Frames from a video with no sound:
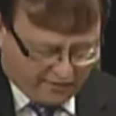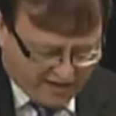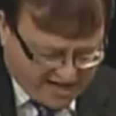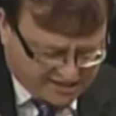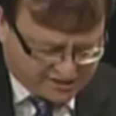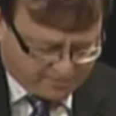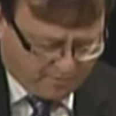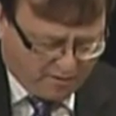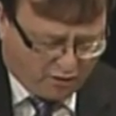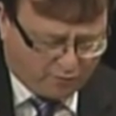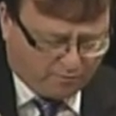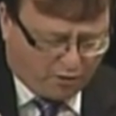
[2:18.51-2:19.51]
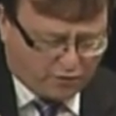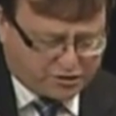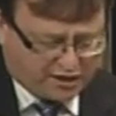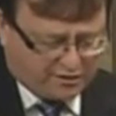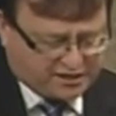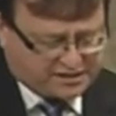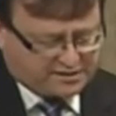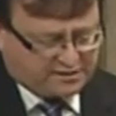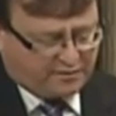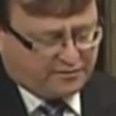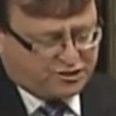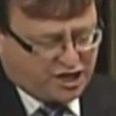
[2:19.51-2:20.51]
This
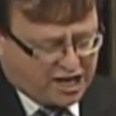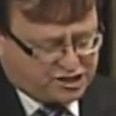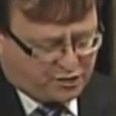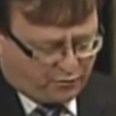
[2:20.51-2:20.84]
change